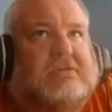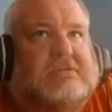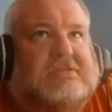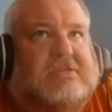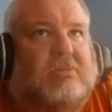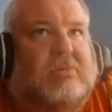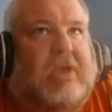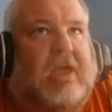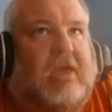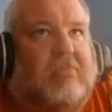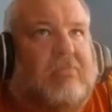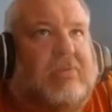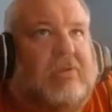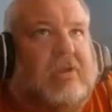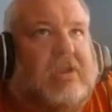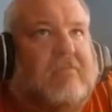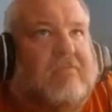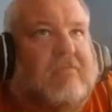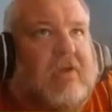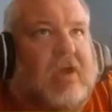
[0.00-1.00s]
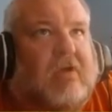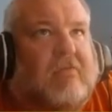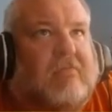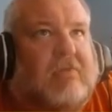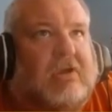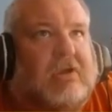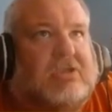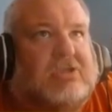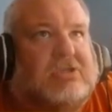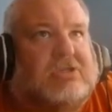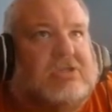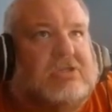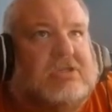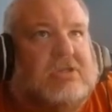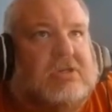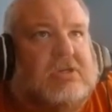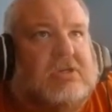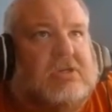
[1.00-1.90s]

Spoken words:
So we have plenty of coverage.